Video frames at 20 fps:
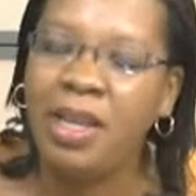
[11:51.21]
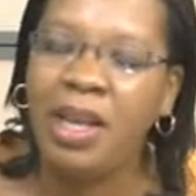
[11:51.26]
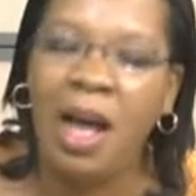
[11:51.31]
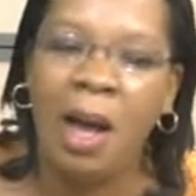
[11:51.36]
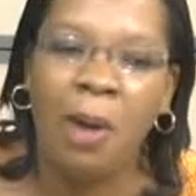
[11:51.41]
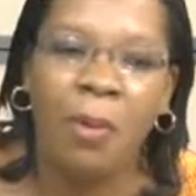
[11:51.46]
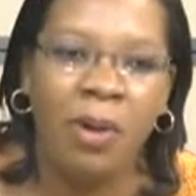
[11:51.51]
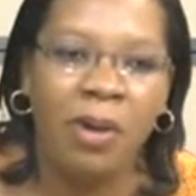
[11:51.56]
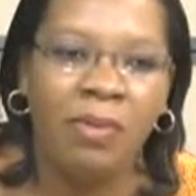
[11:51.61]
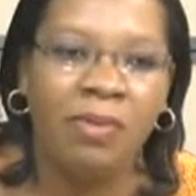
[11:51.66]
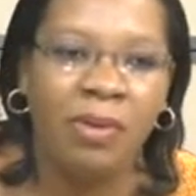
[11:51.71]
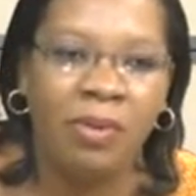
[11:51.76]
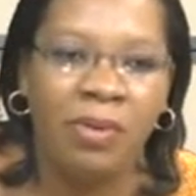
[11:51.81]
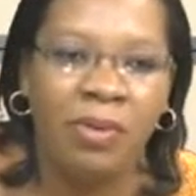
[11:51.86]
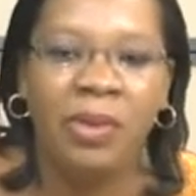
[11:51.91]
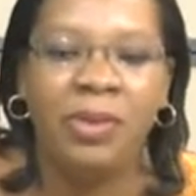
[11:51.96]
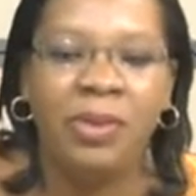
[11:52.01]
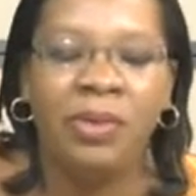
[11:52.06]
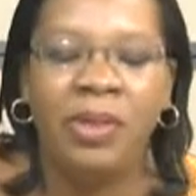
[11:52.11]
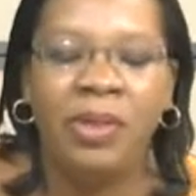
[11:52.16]
And one of the
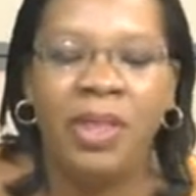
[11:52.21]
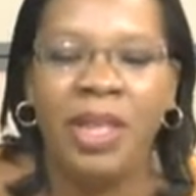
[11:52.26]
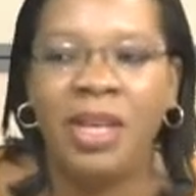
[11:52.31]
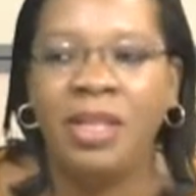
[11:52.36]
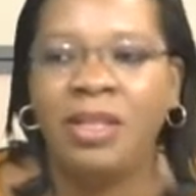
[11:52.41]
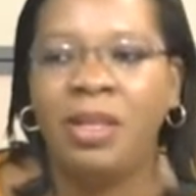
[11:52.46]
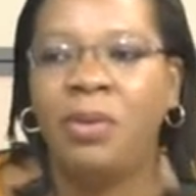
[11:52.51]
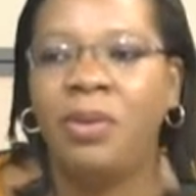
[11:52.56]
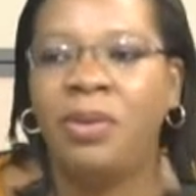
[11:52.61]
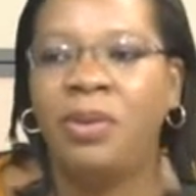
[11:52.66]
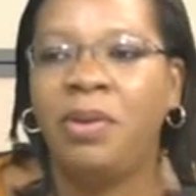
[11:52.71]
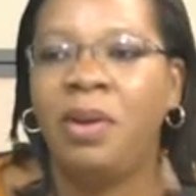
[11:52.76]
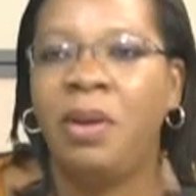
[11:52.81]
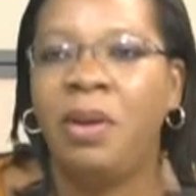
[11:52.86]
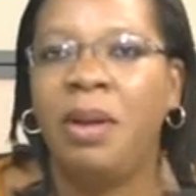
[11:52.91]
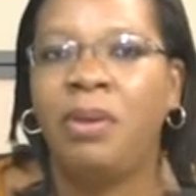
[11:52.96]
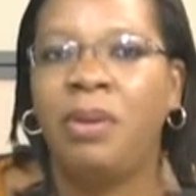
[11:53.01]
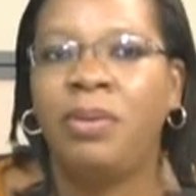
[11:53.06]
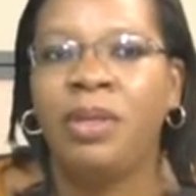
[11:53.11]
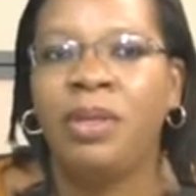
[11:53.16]
critical things that we are talking
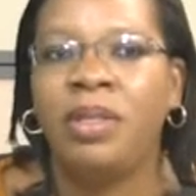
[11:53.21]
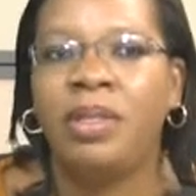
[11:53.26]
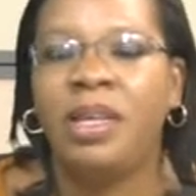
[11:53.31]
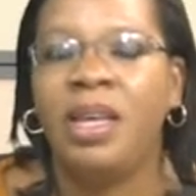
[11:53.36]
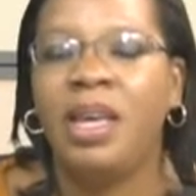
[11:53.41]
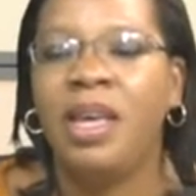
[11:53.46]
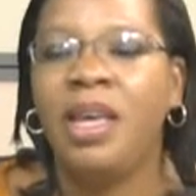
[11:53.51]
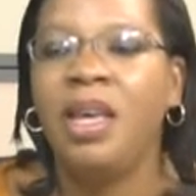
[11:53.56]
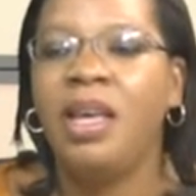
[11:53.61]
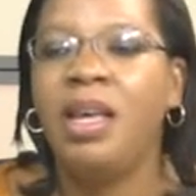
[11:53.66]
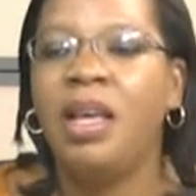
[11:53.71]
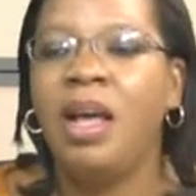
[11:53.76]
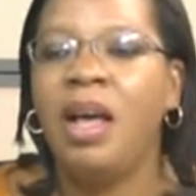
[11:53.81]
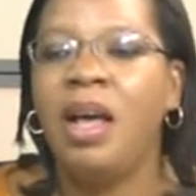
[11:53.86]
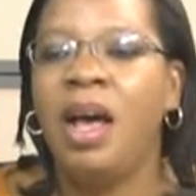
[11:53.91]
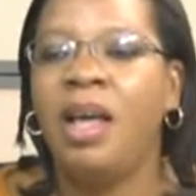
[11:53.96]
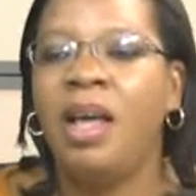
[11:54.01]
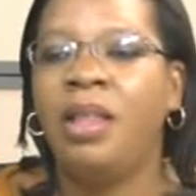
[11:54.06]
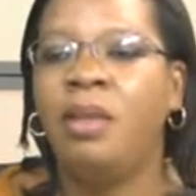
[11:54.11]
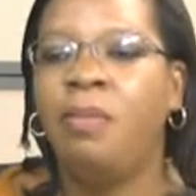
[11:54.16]
about was
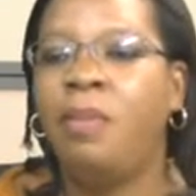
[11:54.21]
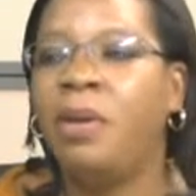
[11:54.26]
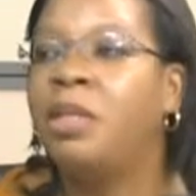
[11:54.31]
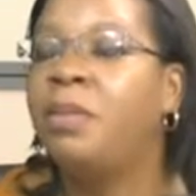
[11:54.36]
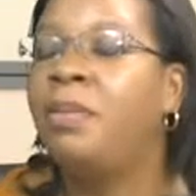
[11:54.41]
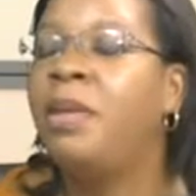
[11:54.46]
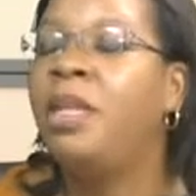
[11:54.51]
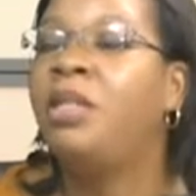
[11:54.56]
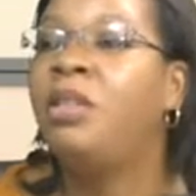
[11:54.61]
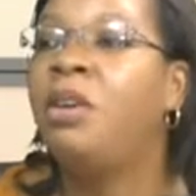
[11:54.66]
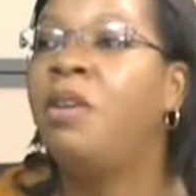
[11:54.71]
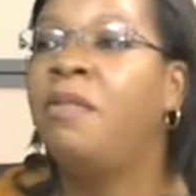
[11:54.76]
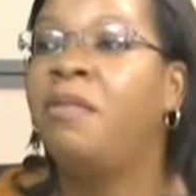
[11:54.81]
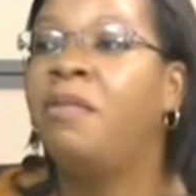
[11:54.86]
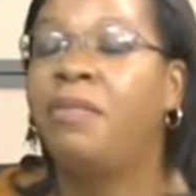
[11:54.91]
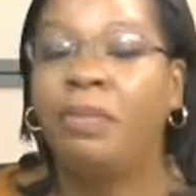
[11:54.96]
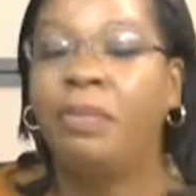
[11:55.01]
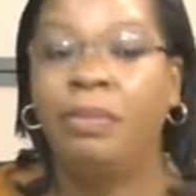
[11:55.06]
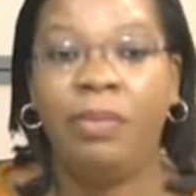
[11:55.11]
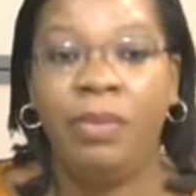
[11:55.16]
uh, the possibility
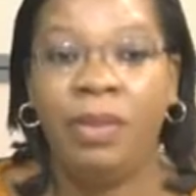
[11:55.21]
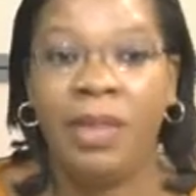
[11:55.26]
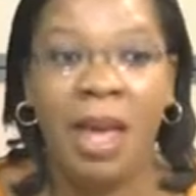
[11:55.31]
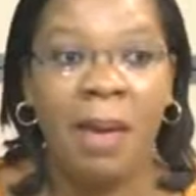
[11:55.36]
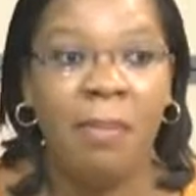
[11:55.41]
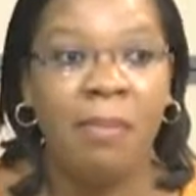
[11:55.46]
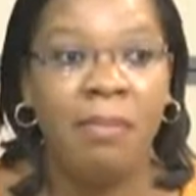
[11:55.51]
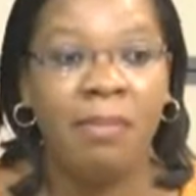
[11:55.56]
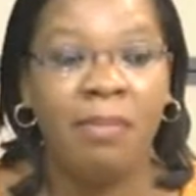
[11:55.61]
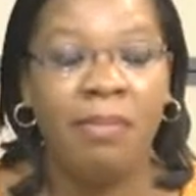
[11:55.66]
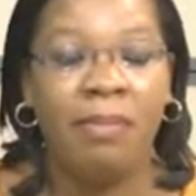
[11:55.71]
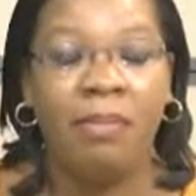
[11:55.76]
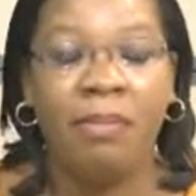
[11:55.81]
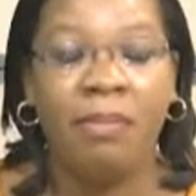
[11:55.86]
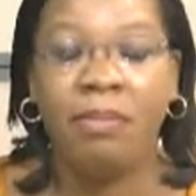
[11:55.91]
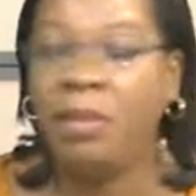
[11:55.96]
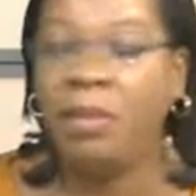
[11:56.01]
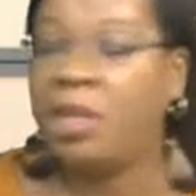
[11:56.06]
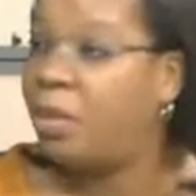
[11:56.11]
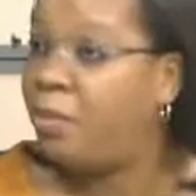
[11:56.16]
of them,
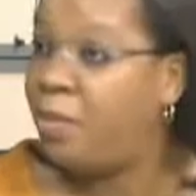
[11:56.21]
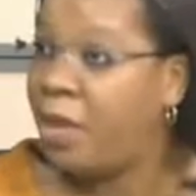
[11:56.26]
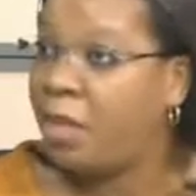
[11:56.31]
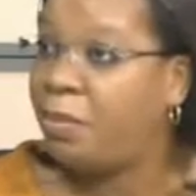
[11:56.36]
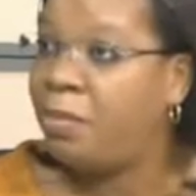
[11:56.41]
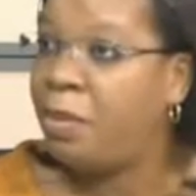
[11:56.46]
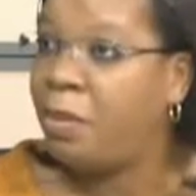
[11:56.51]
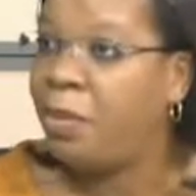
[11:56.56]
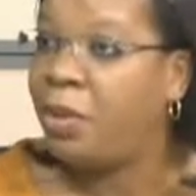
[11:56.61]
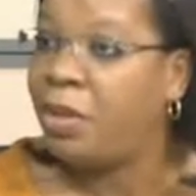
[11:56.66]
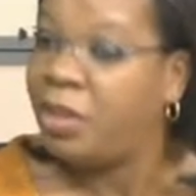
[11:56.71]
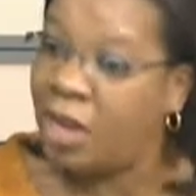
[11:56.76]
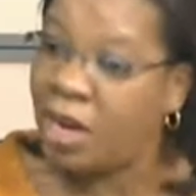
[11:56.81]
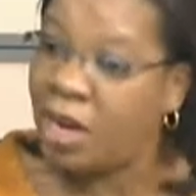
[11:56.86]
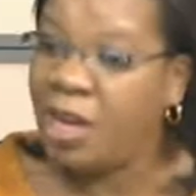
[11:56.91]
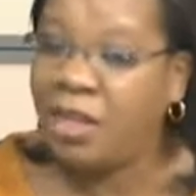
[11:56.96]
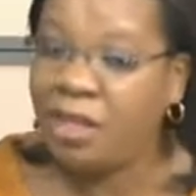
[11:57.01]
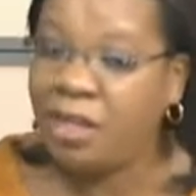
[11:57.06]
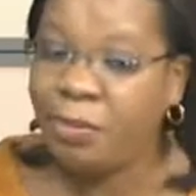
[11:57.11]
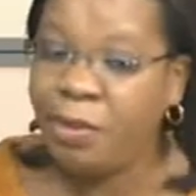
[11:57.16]
displaced people,
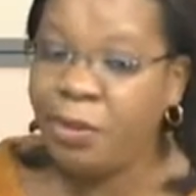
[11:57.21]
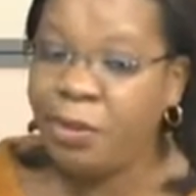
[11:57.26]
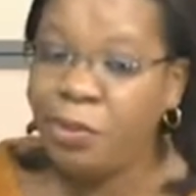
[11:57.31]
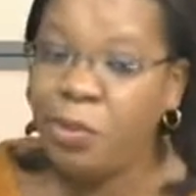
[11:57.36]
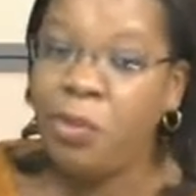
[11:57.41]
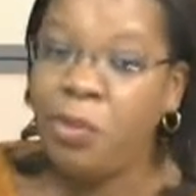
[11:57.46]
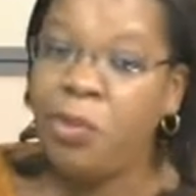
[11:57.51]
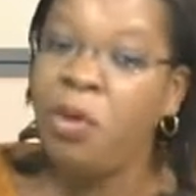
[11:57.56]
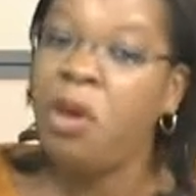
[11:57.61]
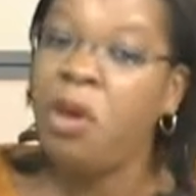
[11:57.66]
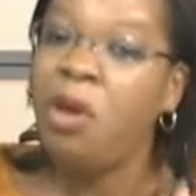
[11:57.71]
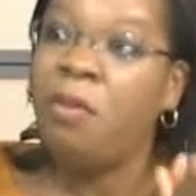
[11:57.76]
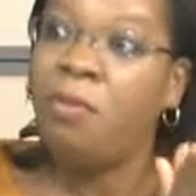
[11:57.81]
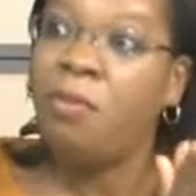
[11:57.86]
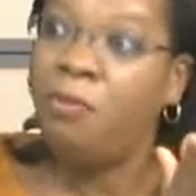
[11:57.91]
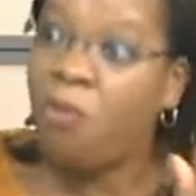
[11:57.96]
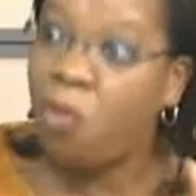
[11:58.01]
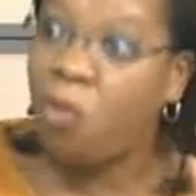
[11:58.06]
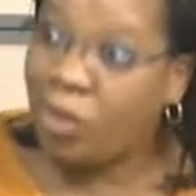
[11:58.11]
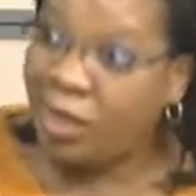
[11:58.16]
internally displaced people,
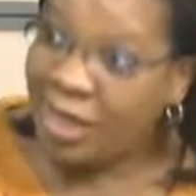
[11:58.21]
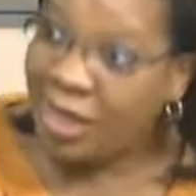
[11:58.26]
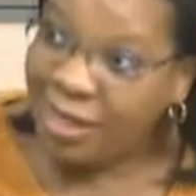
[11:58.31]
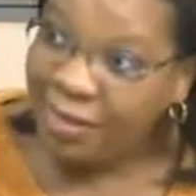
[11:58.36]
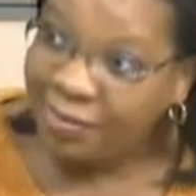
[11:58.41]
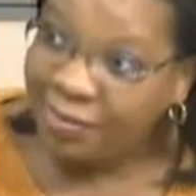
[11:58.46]
voting